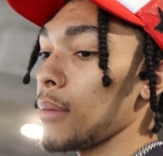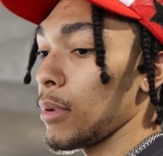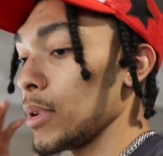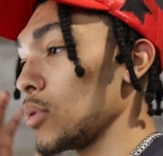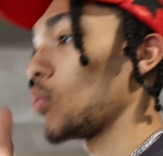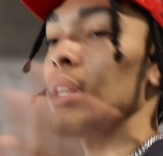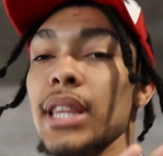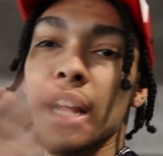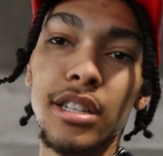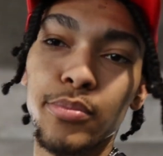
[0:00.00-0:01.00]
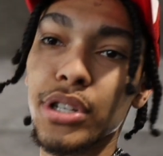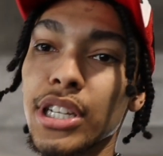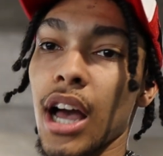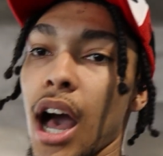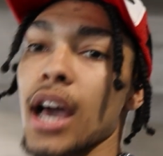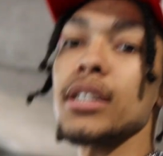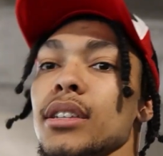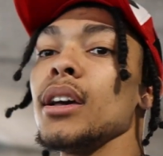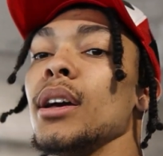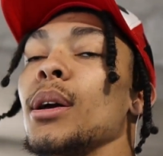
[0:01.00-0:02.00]
I'm gonna be 1,000%
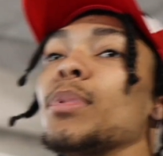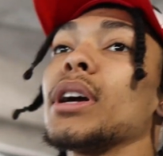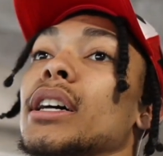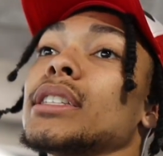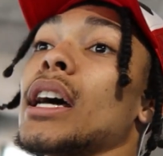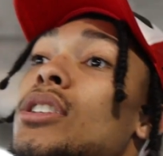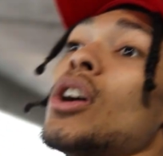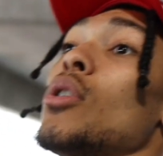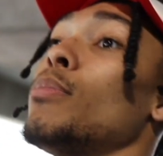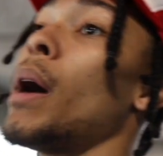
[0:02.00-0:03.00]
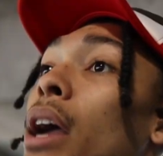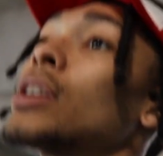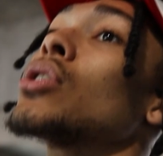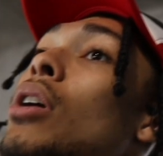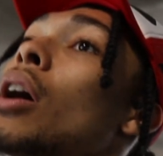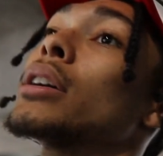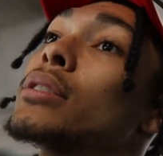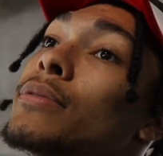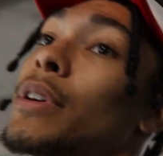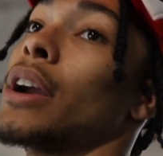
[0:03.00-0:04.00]
honest, because I know buying a car
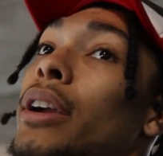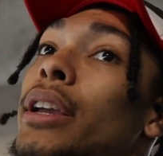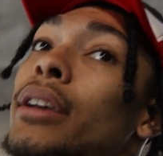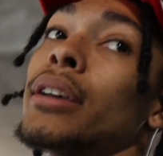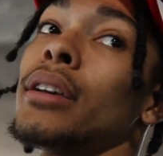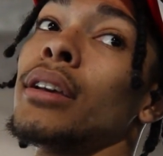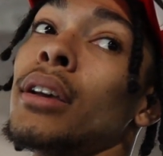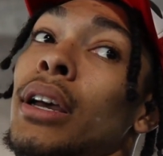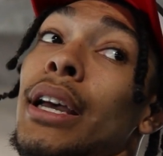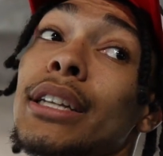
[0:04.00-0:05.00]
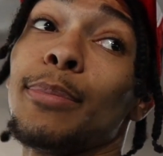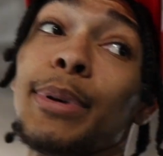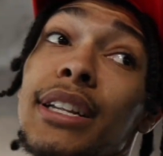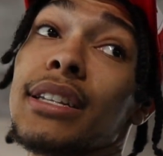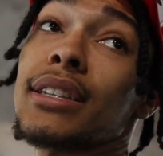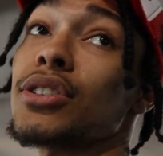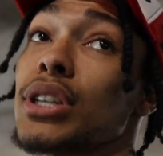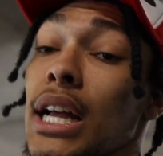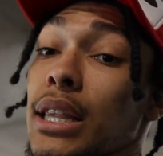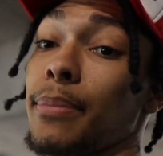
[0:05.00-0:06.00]
is a big
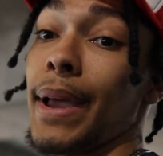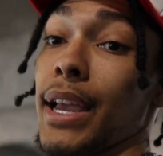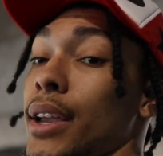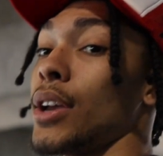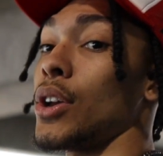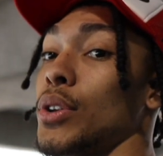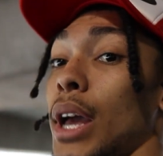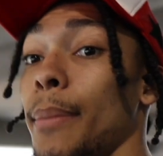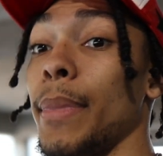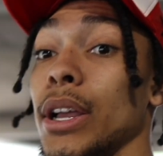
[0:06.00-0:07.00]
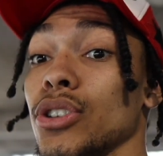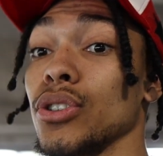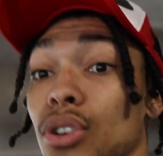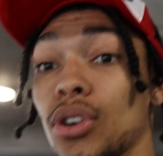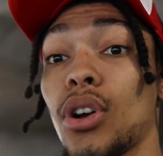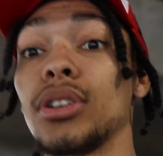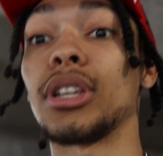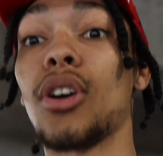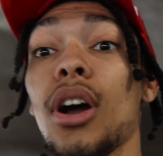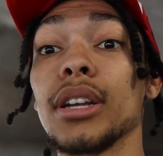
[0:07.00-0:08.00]
decision you have to make. You gotta make sure
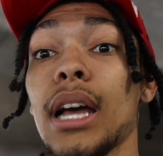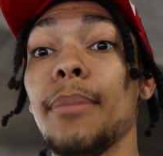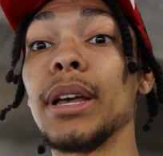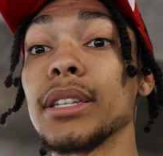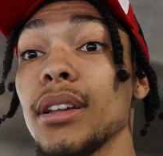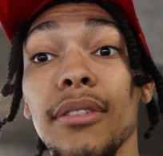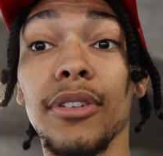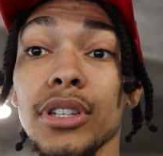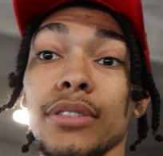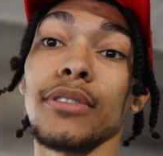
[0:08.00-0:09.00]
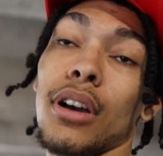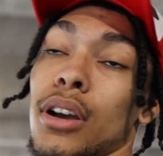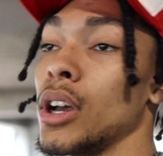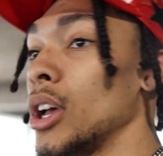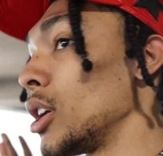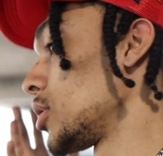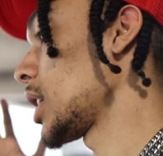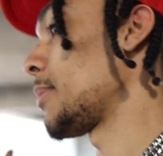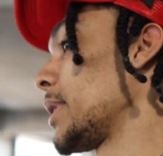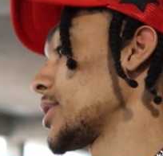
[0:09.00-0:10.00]
the car's not messed up. First of all,
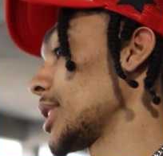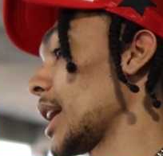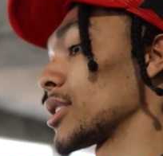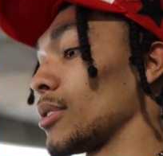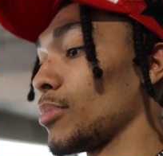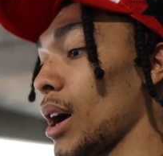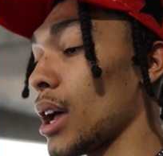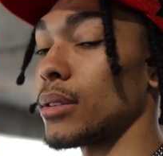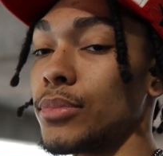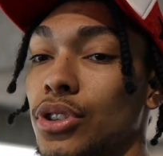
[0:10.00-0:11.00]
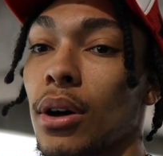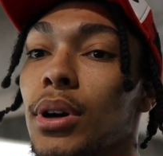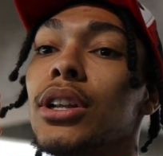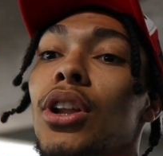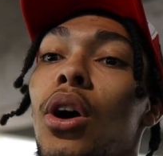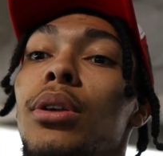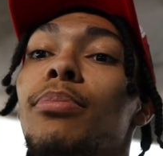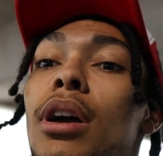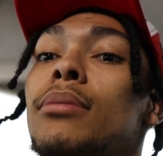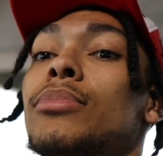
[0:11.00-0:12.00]
you gotta make sure it has no problems. You're gonna wanna know the
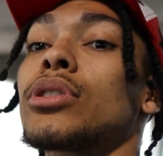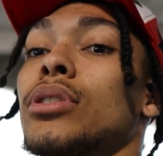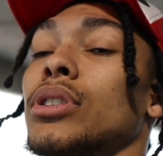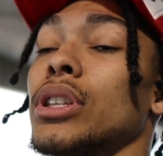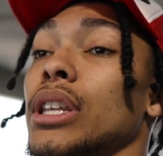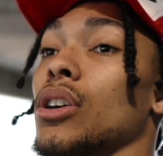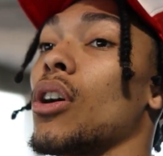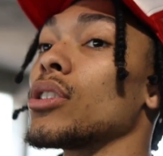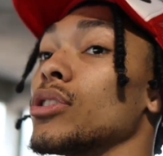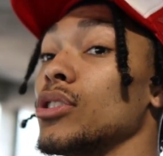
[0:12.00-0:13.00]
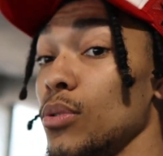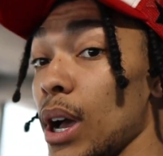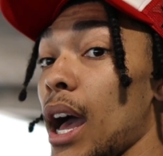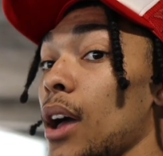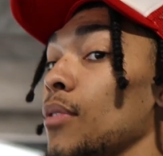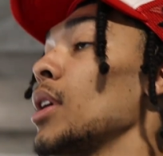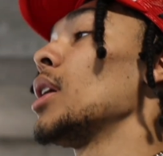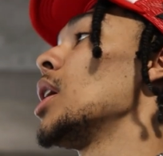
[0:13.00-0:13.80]
problems the cars do have.